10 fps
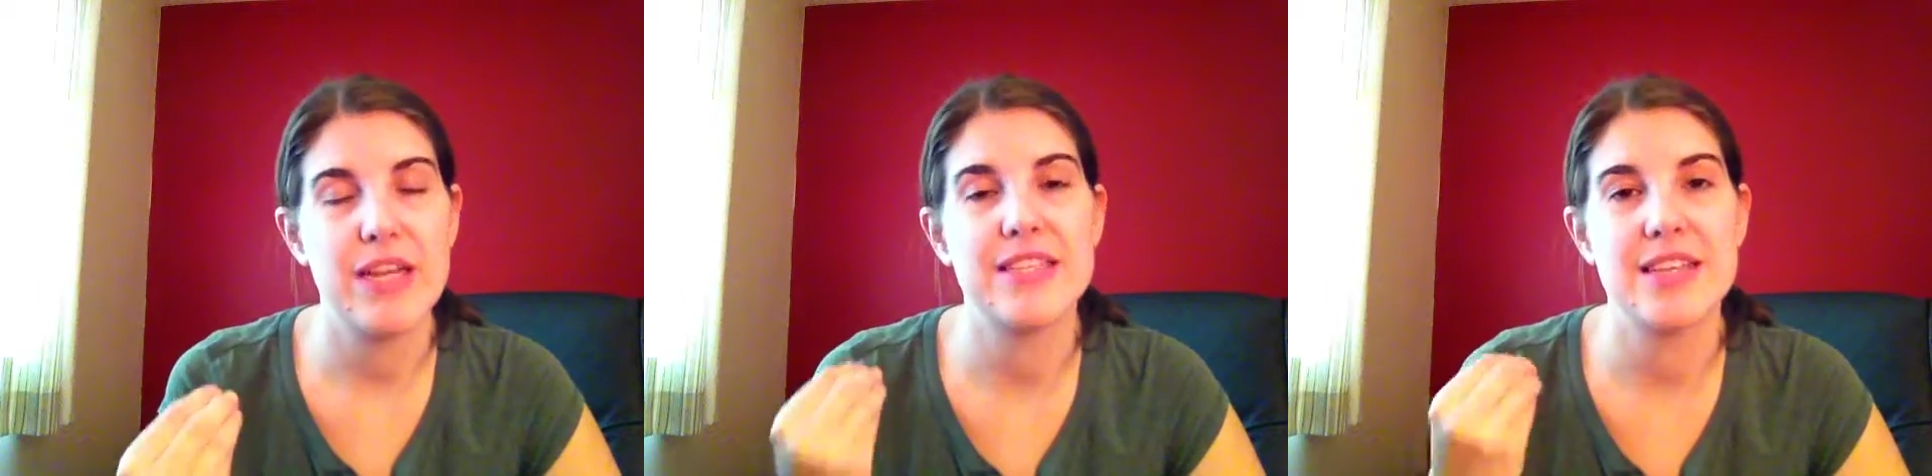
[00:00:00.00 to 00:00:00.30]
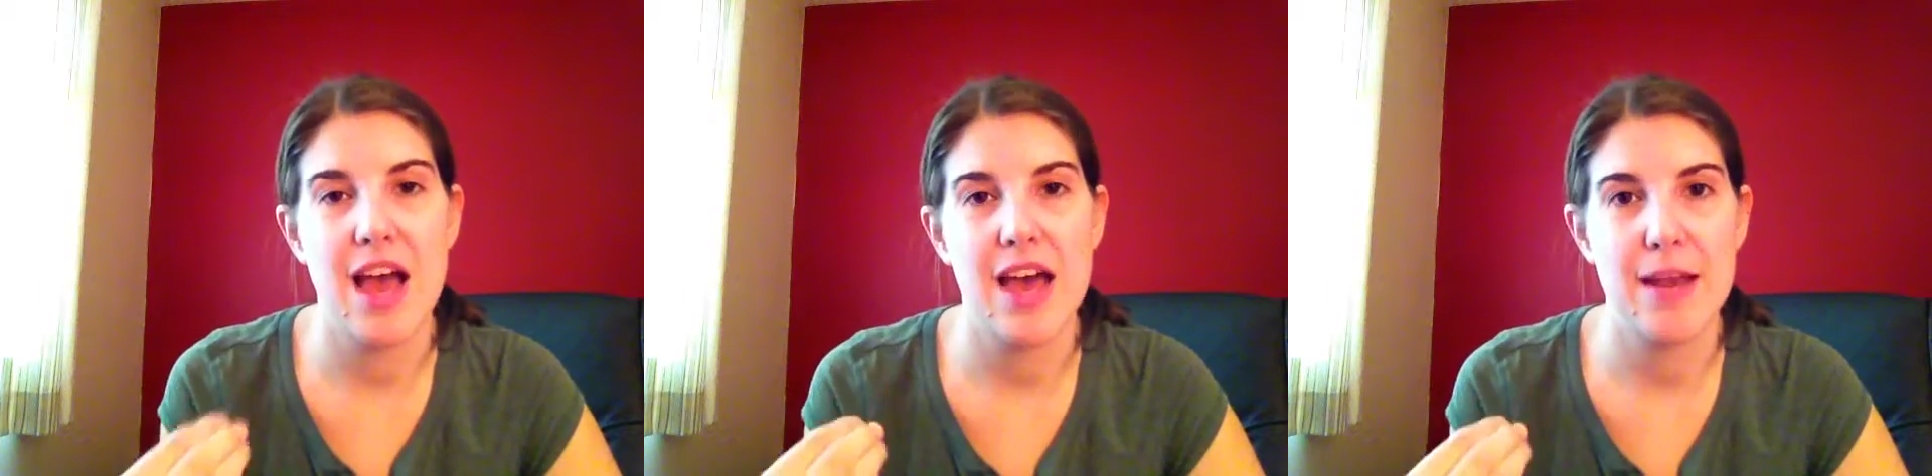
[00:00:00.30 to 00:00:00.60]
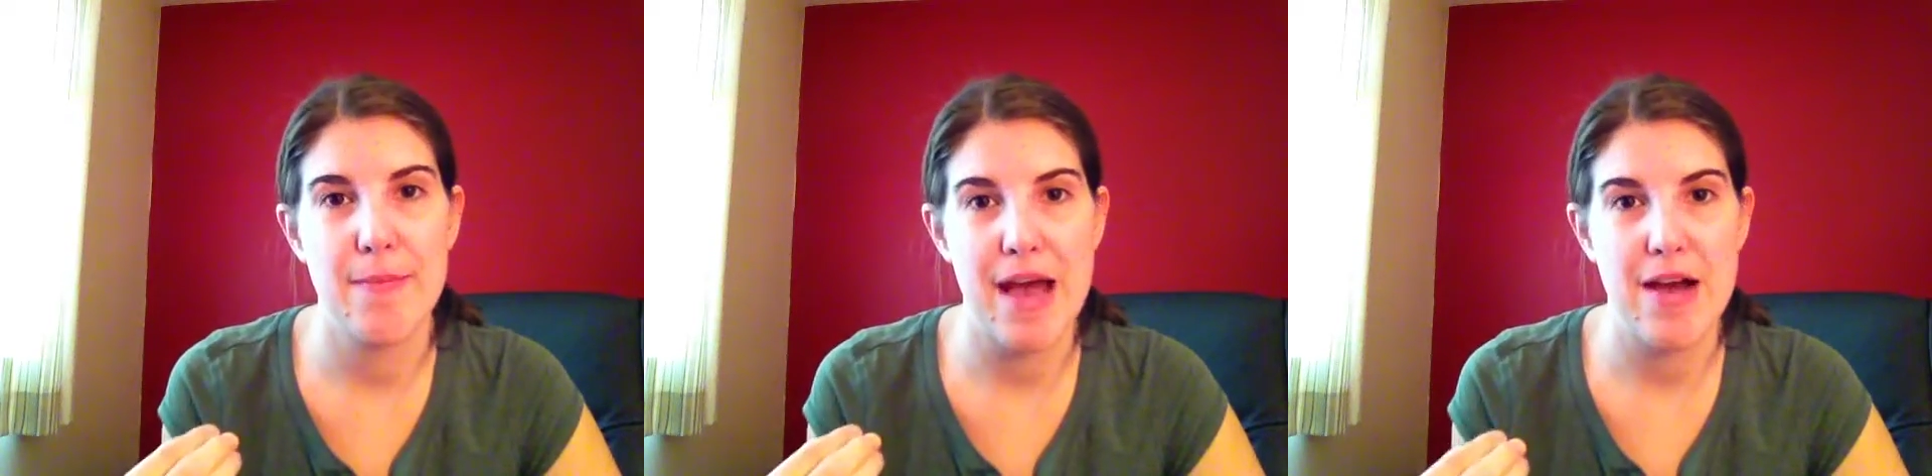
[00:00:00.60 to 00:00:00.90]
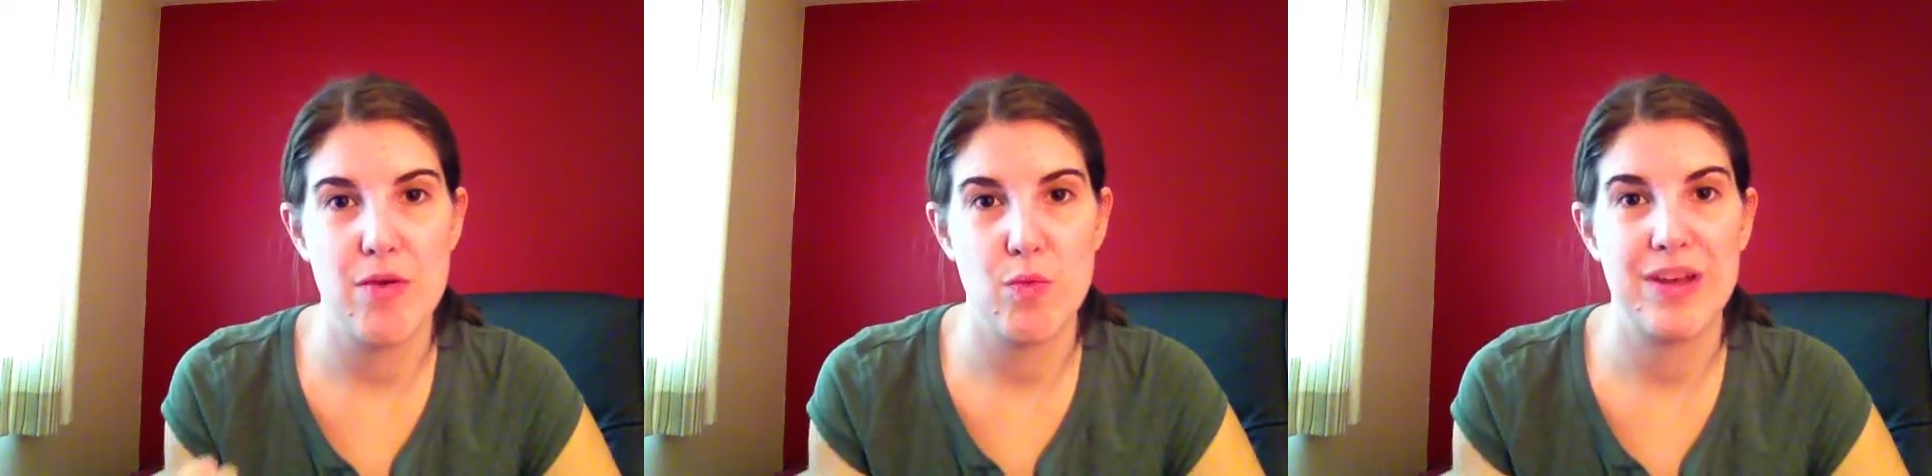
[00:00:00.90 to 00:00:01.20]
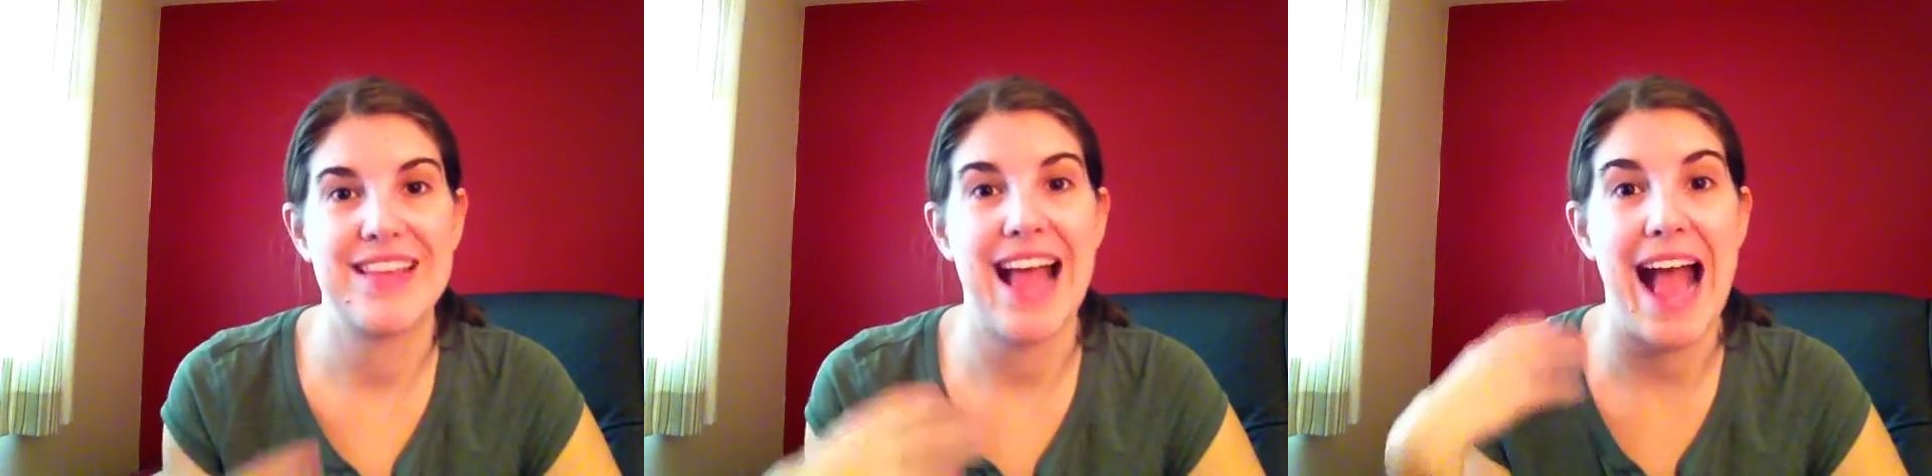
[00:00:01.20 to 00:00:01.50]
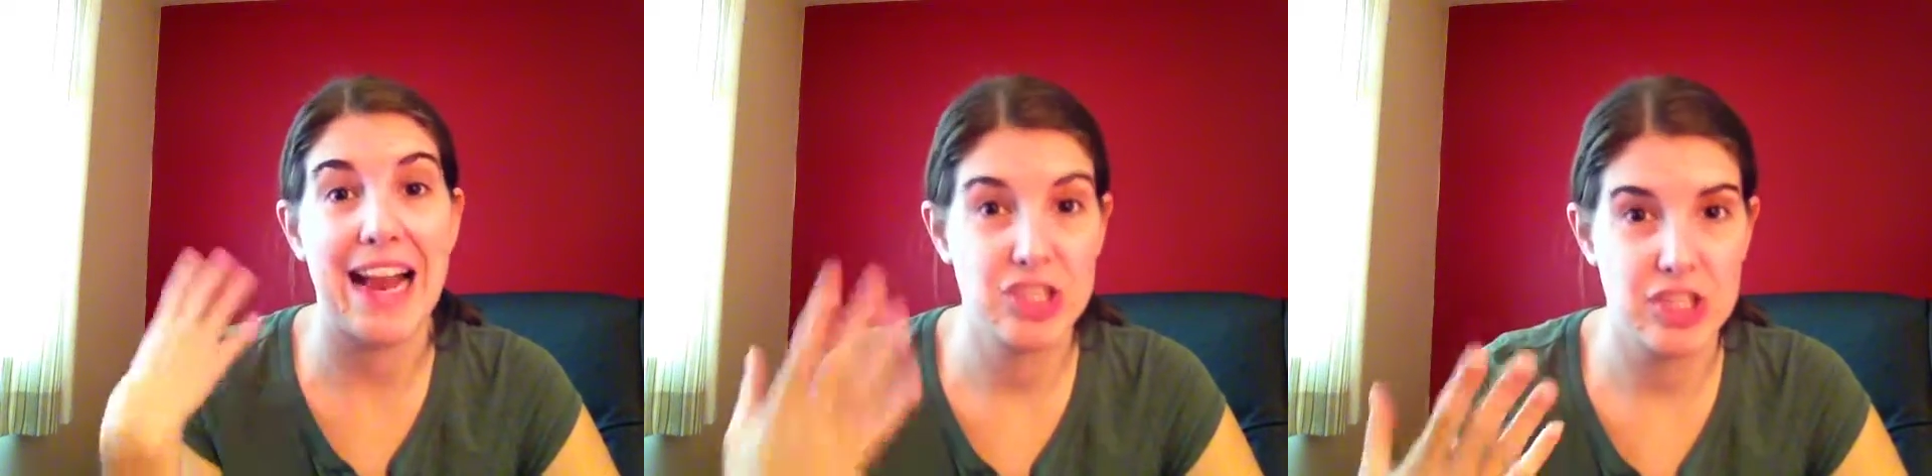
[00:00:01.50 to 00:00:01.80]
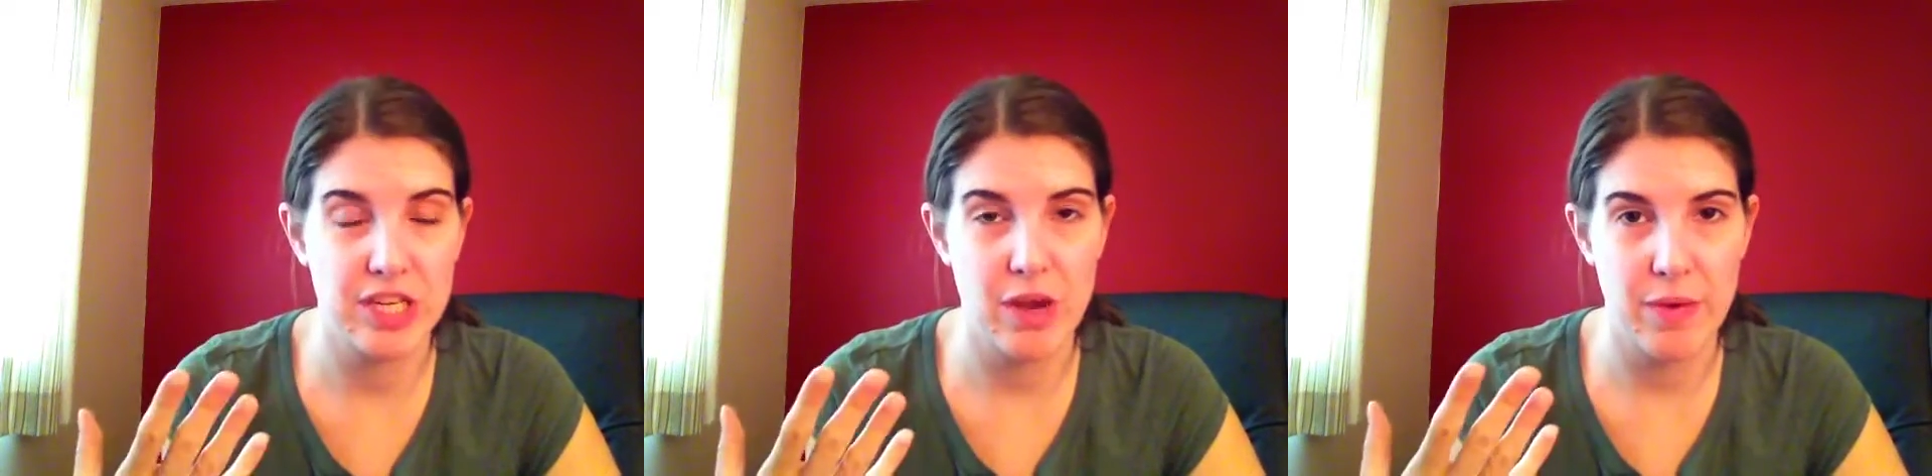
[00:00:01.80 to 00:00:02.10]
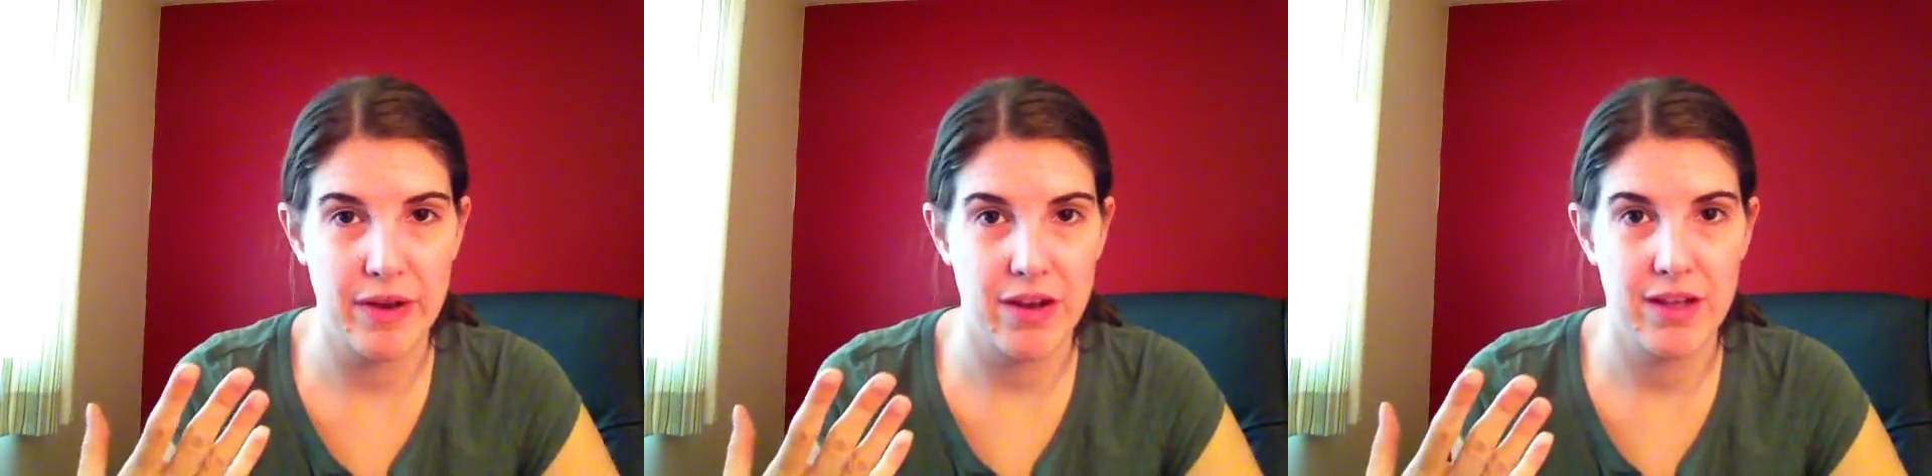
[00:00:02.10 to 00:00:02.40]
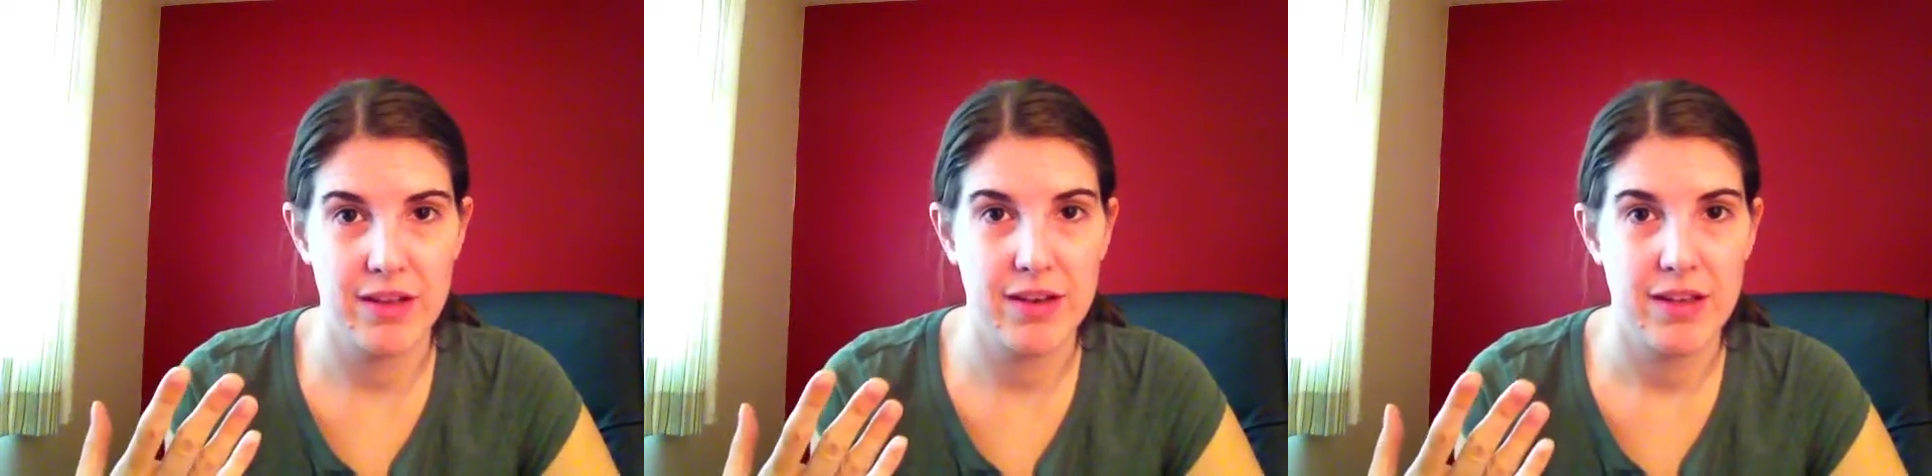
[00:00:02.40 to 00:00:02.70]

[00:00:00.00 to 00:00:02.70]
It's not about what's actually going on.